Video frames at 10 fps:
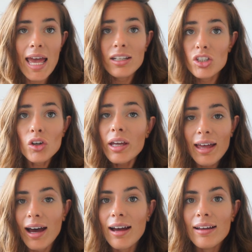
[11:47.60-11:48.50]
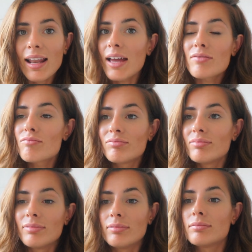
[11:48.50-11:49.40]
enjoy that. Like,
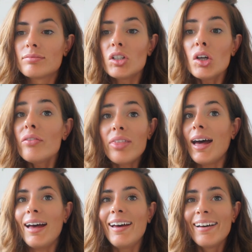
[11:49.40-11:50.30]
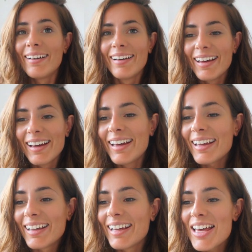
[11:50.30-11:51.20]
love that.
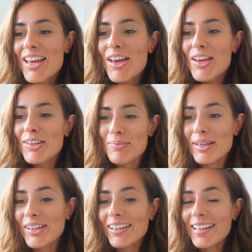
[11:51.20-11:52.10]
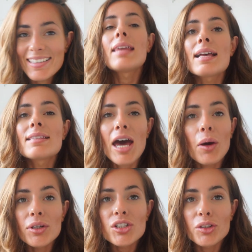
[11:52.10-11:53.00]
Because that's
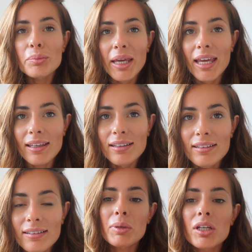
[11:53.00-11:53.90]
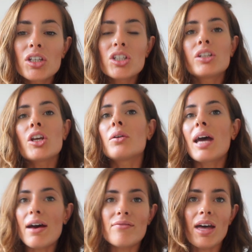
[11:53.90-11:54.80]
how it should be. Because you don't
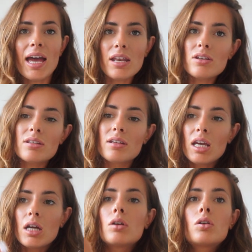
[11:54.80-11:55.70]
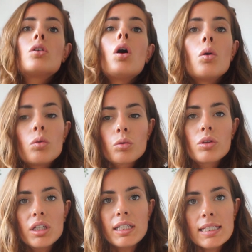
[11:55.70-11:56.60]
have that end goal
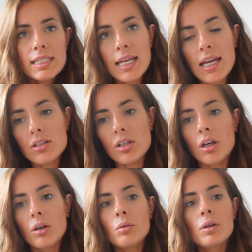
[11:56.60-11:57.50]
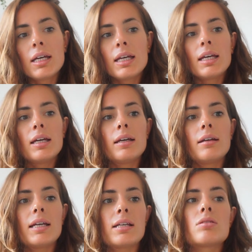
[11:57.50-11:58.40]
that you need to get to,
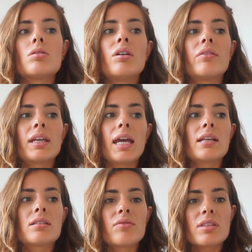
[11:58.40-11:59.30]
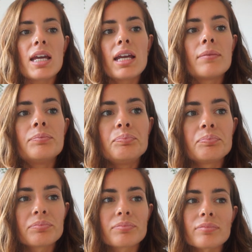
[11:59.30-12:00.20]
it's sort of a case of saying,
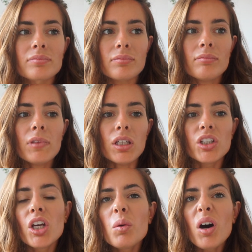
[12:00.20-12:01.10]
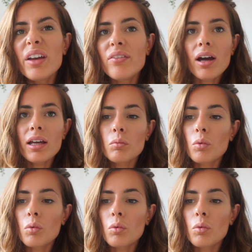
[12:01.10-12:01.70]
you know what, if I